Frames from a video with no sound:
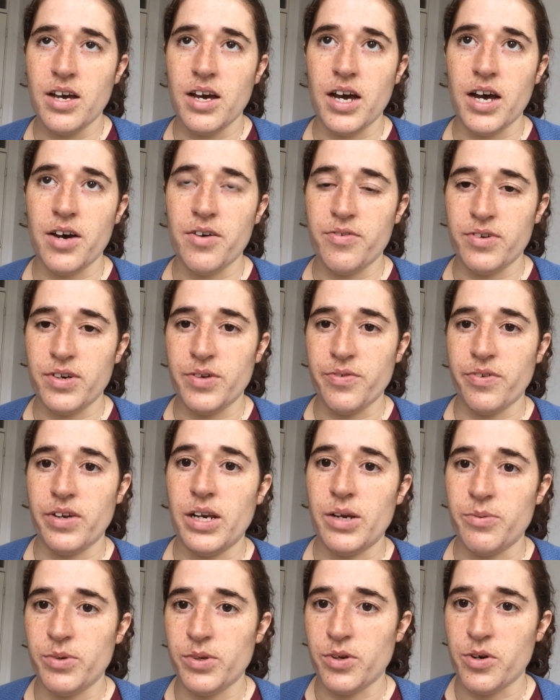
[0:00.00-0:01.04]
have an
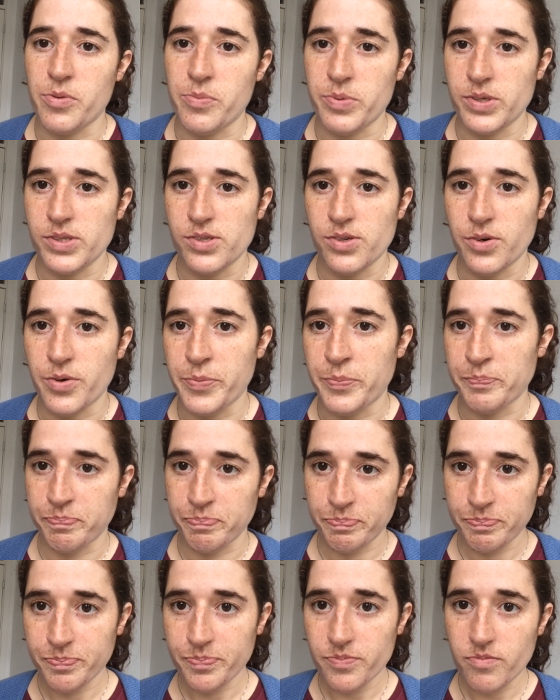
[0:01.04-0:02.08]
available copy, so
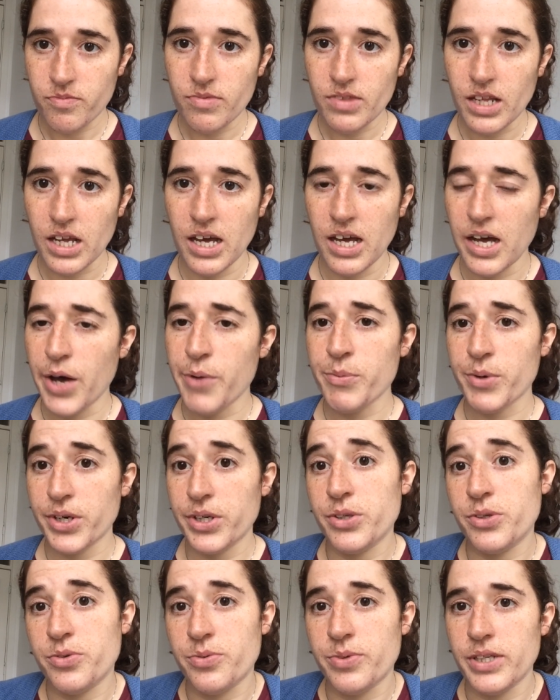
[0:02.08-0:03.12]
I'm
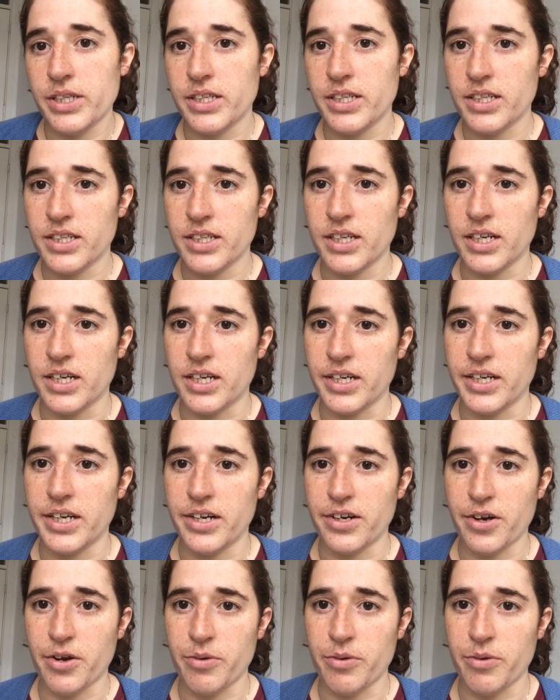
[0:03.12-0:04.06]
going to read Here